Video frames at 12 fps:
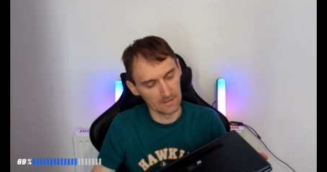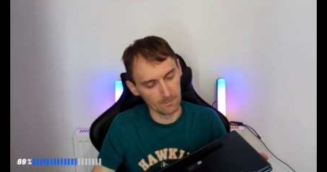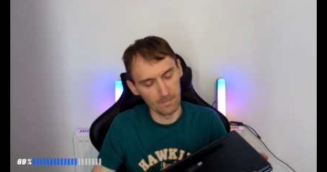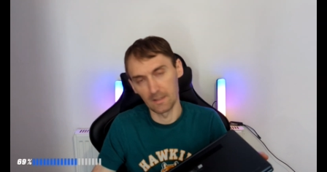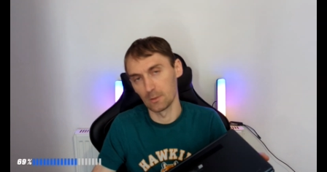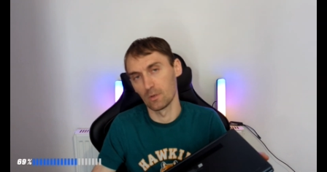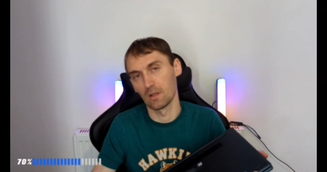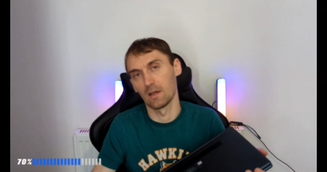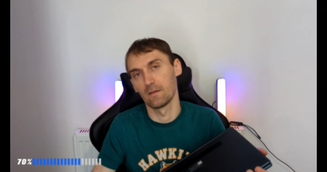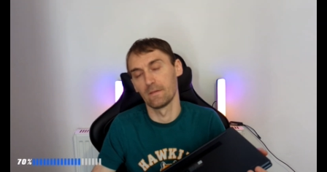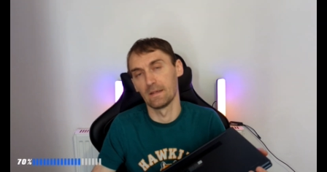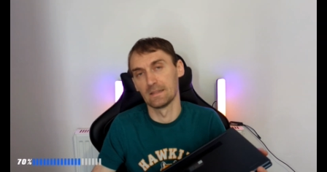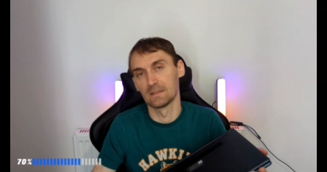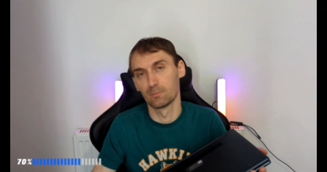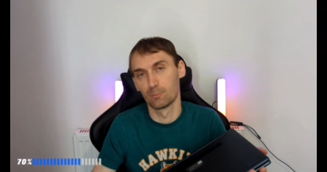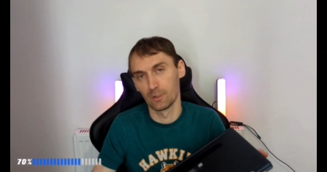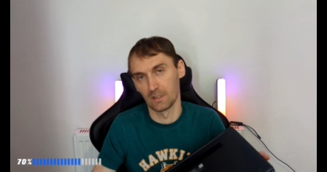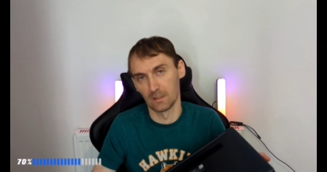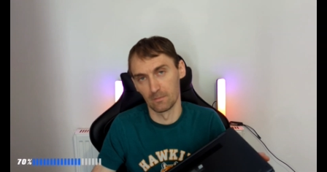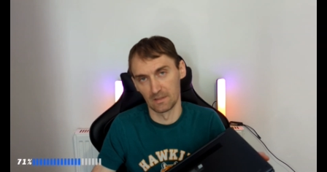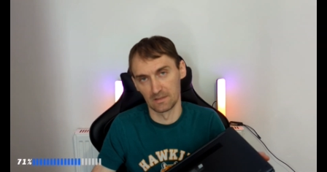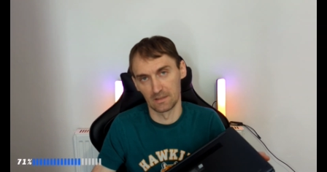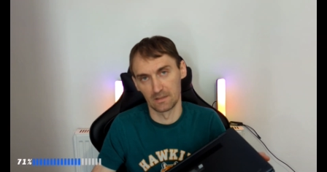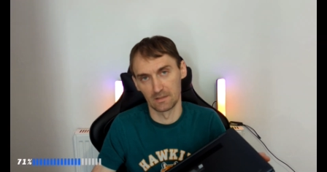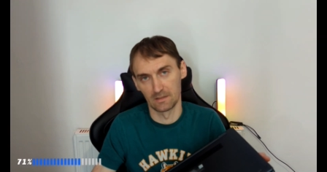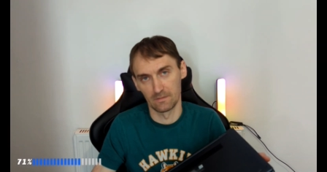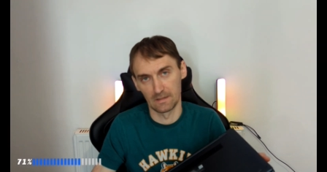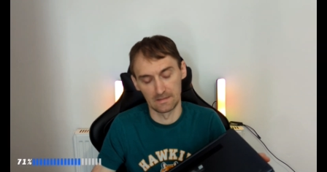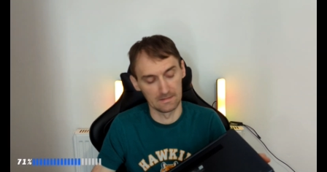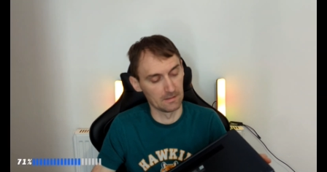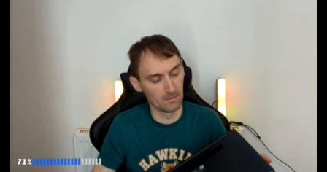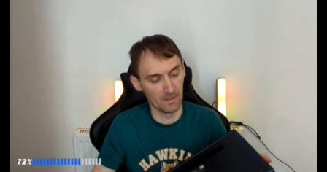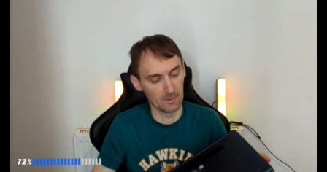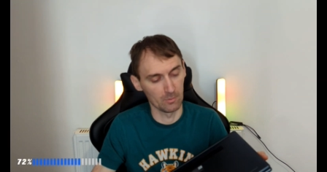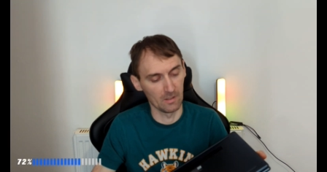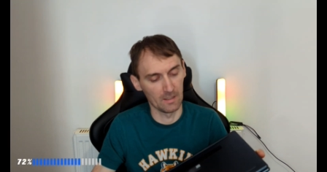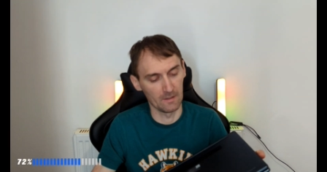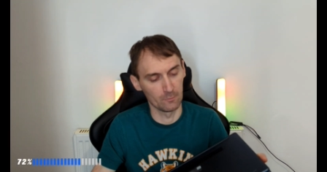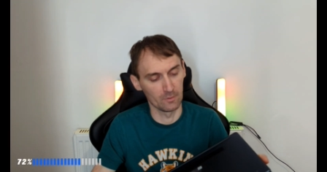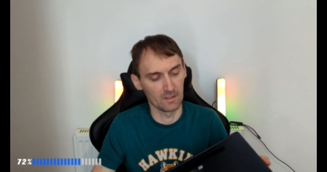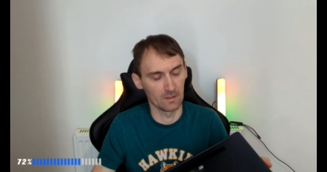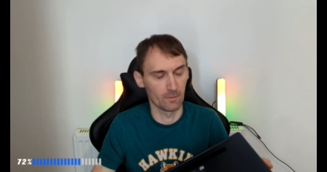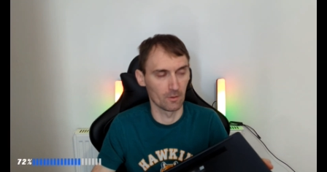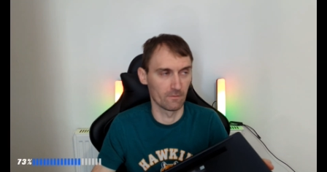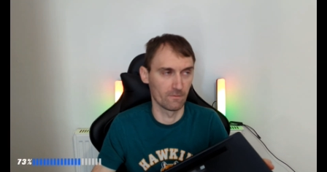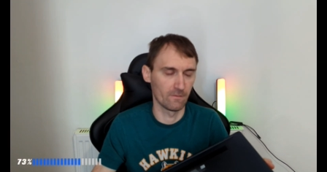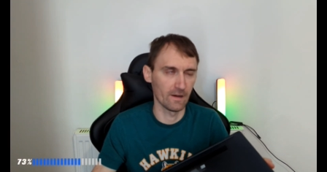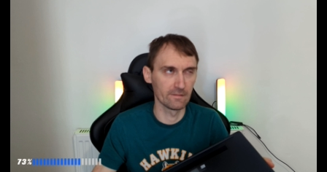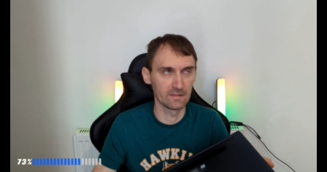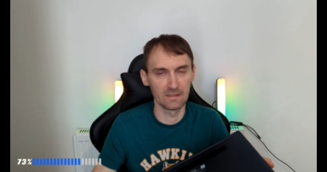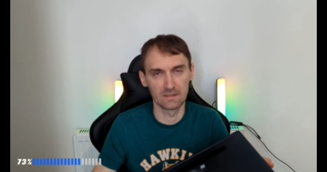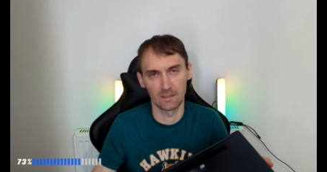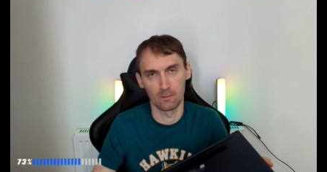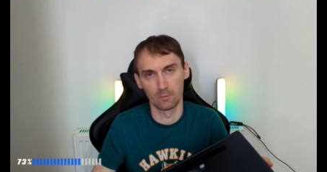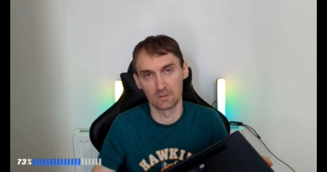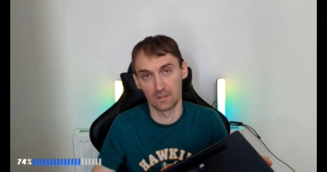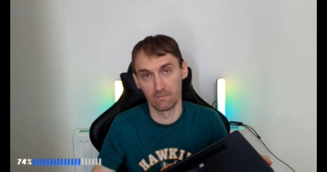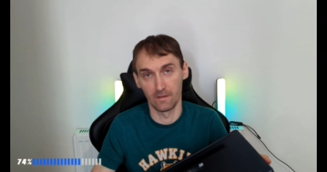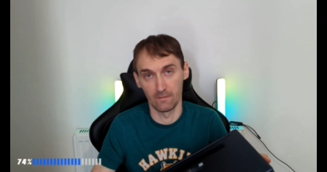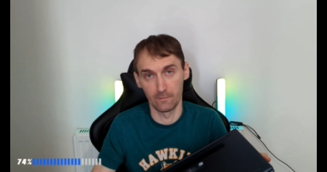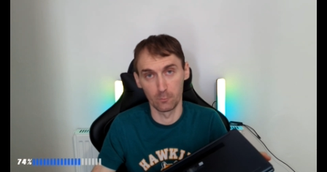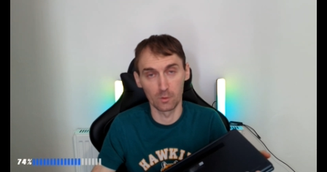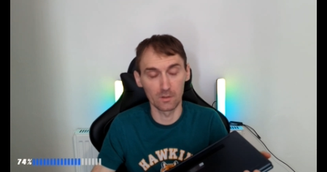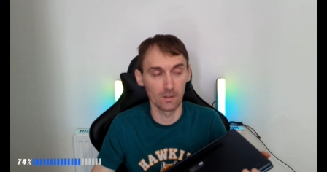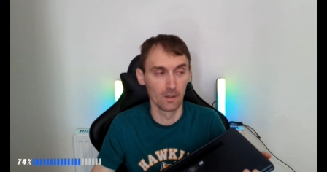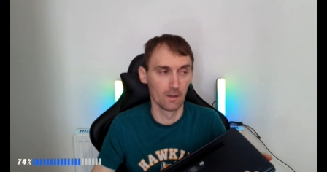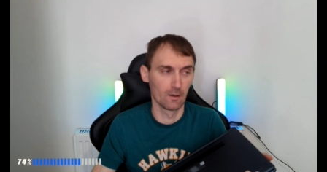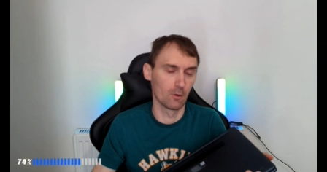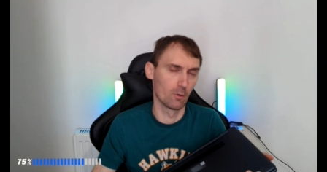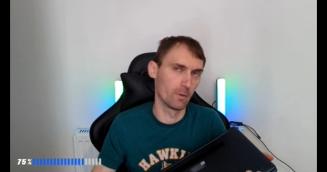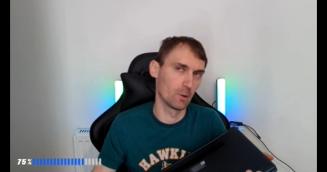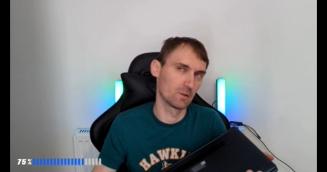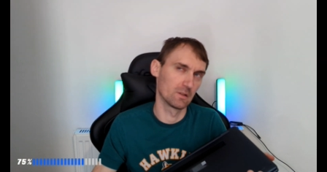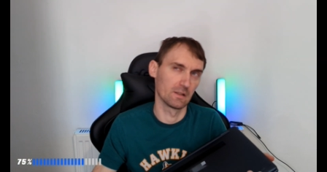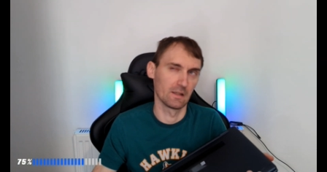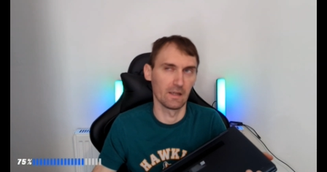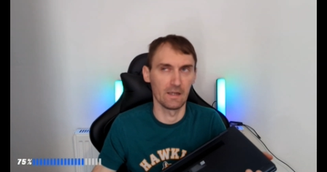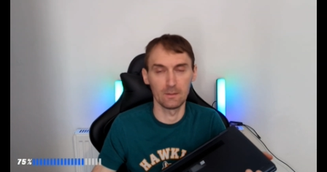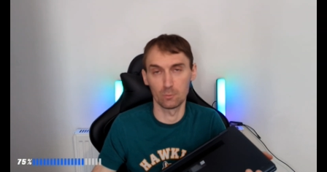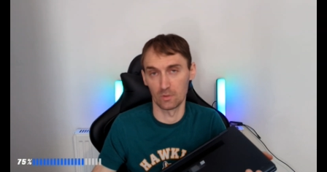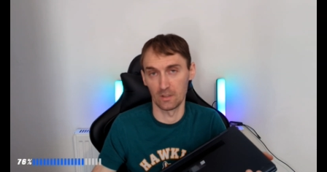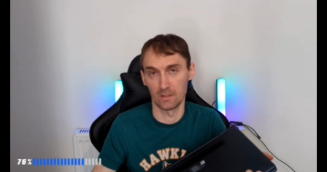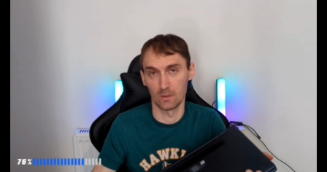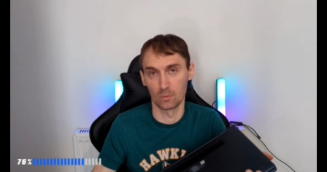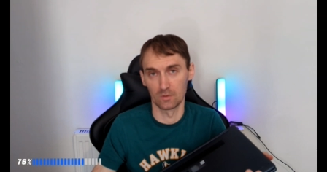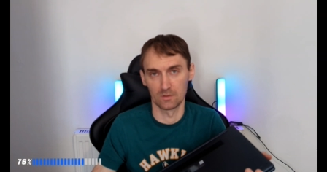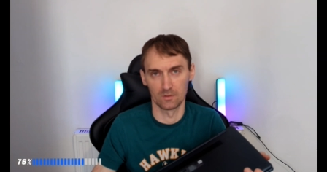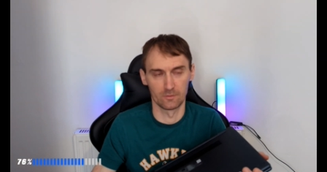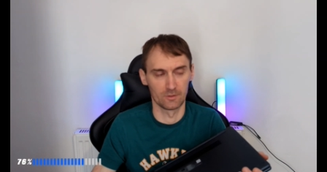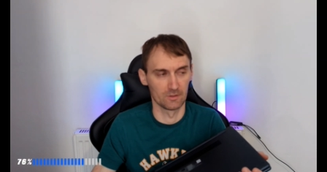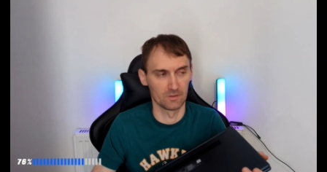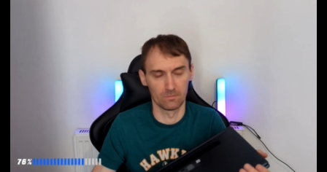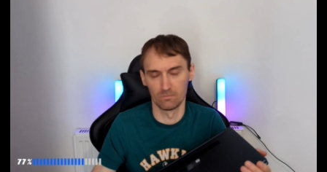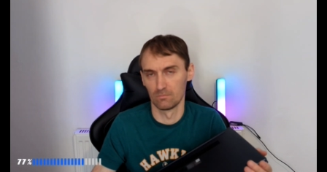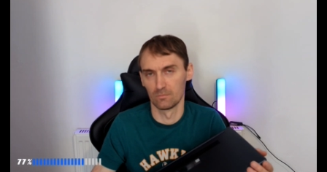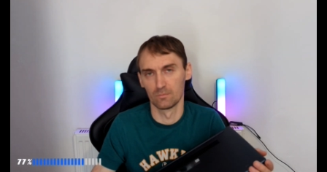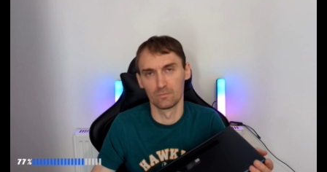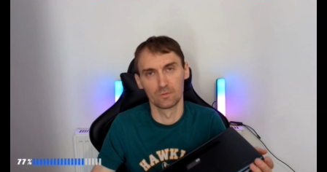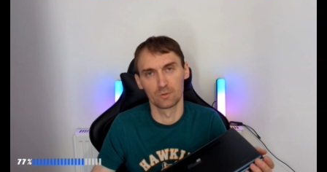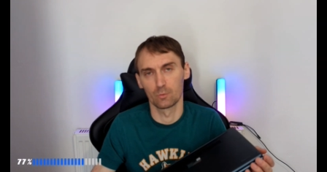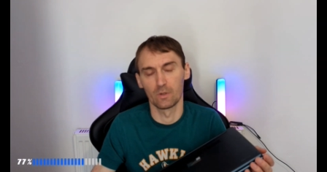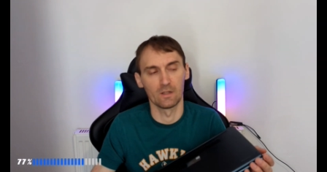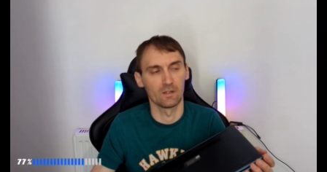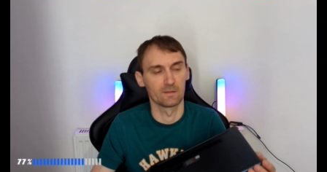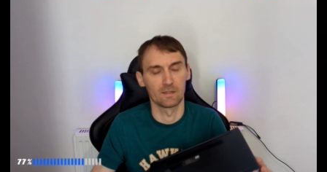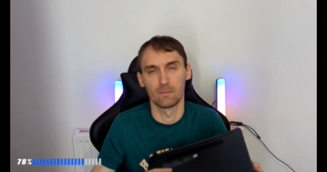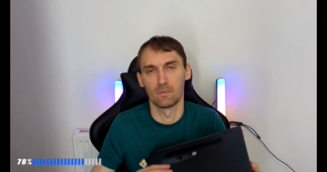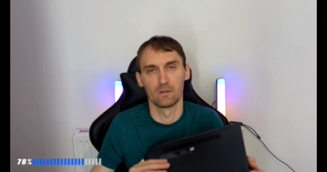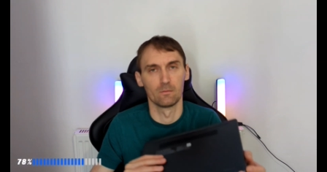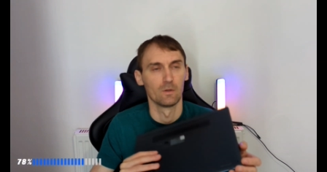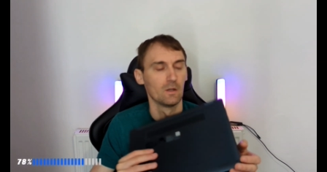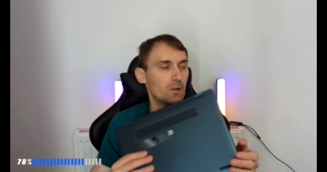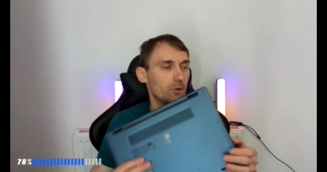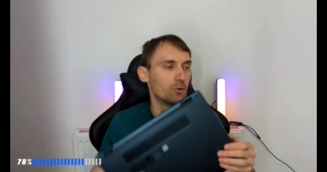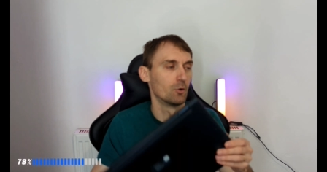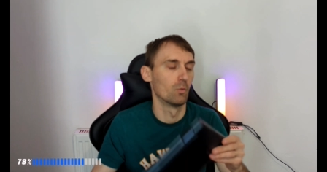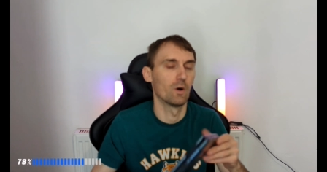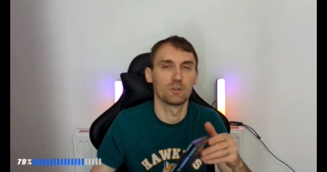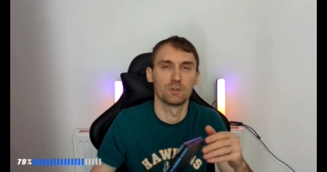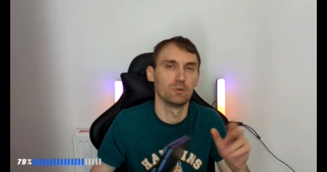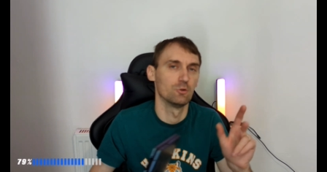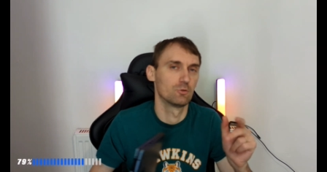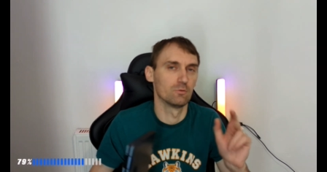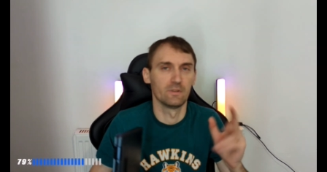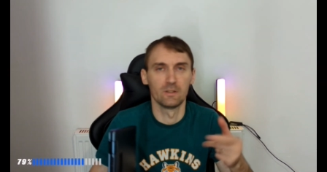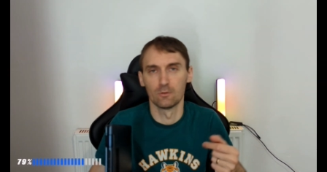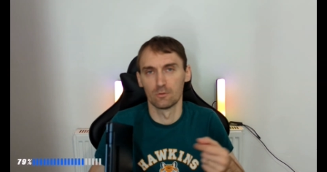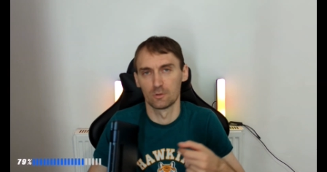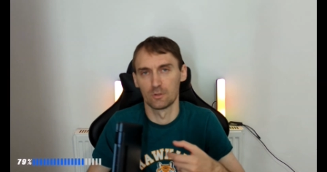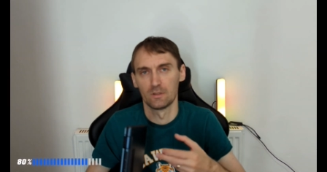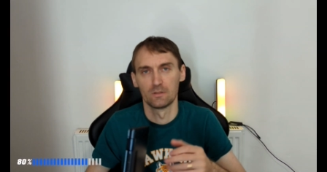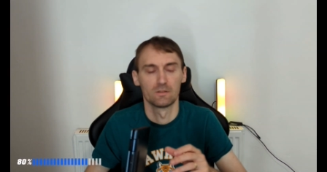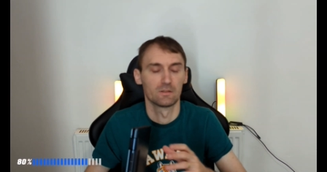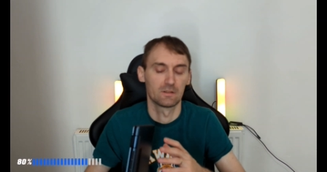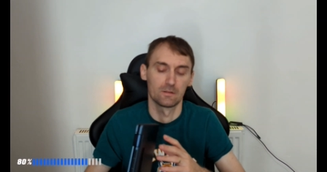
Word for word: The battery life is pretty amazing on this device. The battery life you get about 5-6 hours of heavy work or about 8 to 9 hours of just screen on time on you know watching YouTube videos and